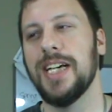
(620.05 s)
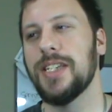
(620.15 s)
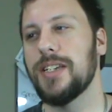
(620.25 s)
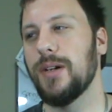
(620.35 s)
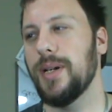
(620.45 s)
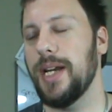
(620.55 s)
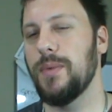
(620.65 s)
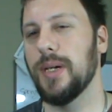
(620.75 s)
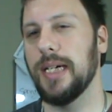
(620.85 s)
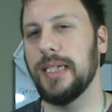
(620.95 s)
So
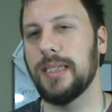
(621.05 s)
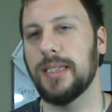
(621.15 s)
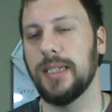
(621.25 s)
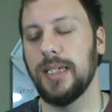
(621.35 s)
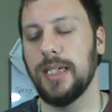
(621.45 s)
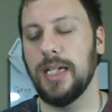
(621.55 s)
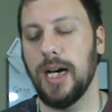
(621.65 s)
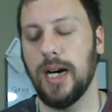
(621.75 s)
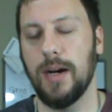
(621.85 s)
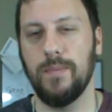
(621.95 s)
anyways,
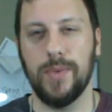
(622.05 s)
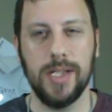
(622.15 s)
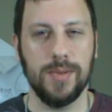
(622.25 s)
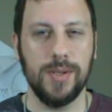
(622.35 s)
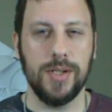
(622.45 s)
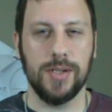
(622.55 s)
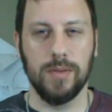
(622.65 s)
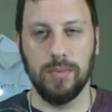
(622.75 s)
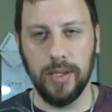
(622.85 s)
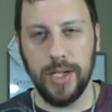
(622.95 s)
this was just a
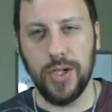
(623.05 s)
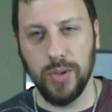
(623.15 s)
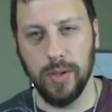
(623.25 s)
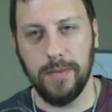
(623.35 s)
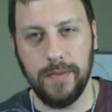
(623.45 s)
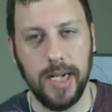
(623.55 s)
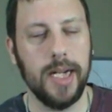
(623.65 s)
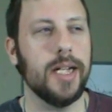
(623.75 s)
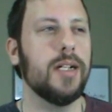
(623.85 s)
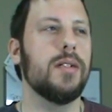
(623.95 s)
really short
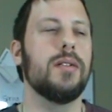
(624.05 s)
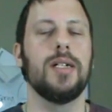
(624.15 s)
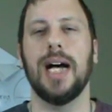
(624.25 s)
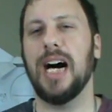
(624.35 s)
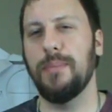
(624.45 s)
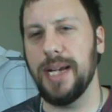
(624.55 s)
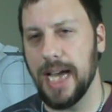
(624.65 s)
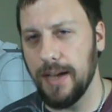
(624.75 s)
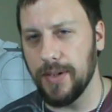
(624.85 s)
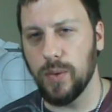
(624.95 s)
video. I'll be
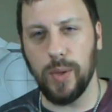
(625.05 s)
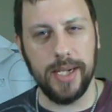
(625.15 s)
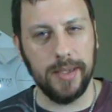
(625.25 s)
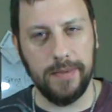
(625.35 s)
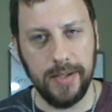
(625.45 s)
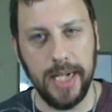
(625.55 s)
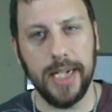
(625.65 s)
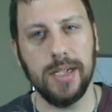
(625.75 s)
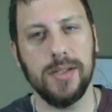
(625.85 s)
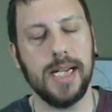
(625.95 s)
having weekly
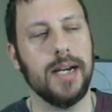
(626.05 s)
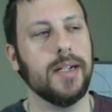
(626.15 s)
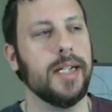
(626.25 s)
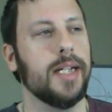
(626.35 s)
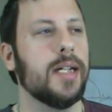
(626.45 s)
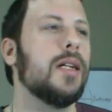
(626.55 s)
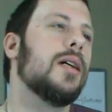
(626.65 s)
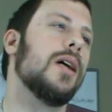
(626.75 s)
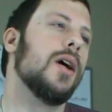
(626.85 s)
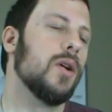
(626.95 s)
videos out again.
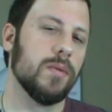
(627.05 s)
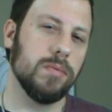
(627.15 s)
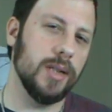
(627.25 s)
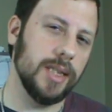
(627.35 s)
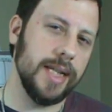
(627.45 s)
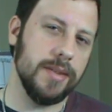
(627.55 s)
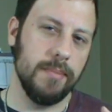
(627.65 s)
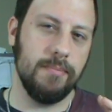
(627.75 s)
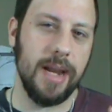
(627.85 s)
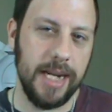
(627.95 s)
Really the
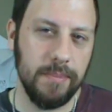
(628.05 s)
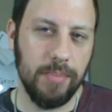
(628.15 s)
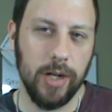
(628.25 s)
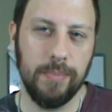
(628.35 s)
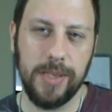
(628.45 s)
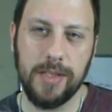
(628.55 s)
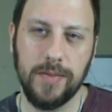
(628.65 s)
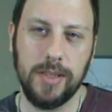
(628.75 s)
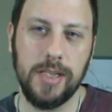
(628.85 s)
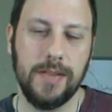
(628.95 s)
main purpose
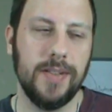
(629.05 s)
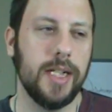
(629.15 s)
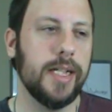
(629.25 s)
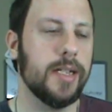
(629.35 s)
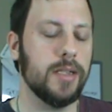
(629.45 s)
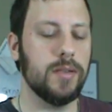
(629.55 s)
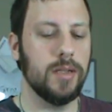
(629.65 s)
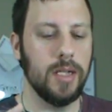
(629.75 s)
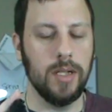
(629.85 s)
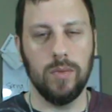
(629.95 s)
for this video
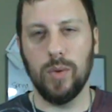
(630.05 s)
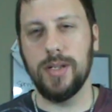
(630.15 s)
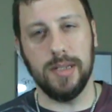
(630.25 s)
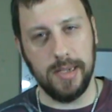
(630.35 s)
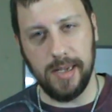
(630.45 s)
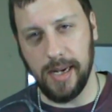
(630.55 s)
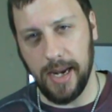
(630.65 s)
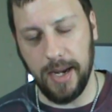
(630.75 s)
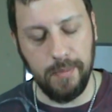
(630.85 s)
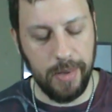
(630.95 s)
was to say,
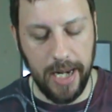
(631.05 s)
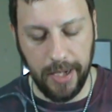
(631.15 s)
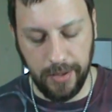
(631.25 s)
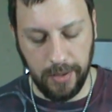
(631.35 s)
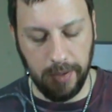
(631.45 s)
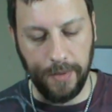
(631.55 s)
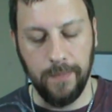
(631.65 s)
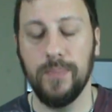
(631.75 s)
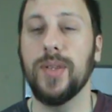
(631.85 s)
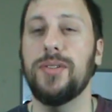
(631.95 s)
hey, I'm back,
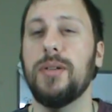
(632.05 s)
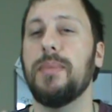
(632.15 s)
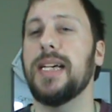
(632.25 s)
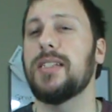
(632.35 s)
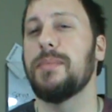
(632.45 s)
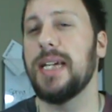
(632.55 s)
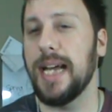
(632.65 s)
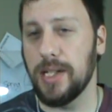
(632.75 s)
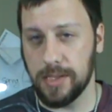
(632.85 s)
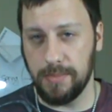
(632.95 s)
y'all, to make some
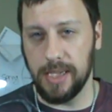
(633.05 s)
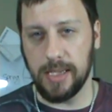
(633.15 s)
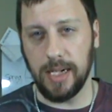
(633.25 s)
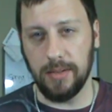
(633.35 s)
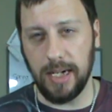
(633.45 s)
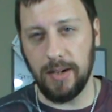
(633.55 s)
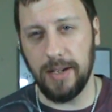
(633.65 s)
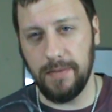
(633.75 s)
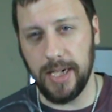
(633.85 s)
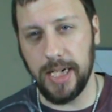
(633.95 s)
announcements that I'll now
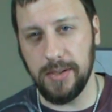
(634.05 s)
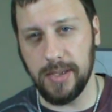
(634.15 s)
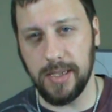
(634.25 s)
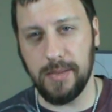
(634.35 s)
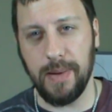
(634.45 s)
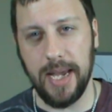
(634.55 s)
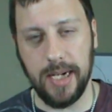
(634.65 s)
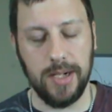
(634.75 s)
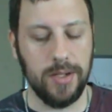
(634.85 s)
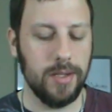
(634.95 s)
have videos in
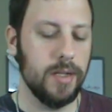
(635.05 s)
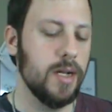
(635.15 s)
Spanish